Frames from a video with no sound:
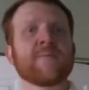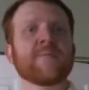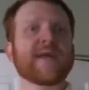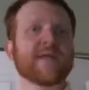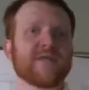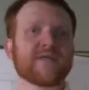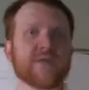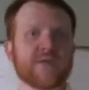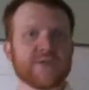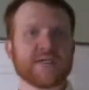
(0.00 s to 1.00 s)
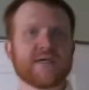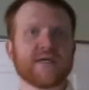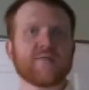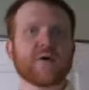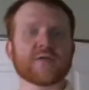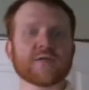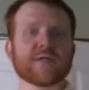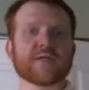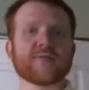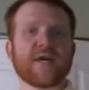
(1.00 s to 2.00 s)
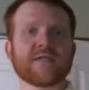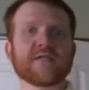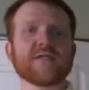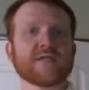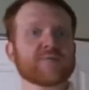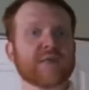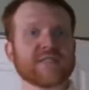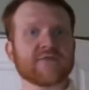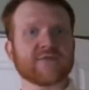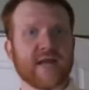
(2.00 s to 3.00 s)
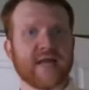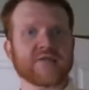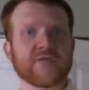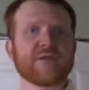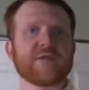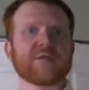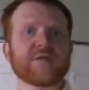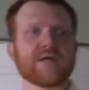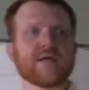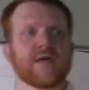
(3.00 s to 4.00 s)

it can reduce the emotional expression, the expressive range of the music.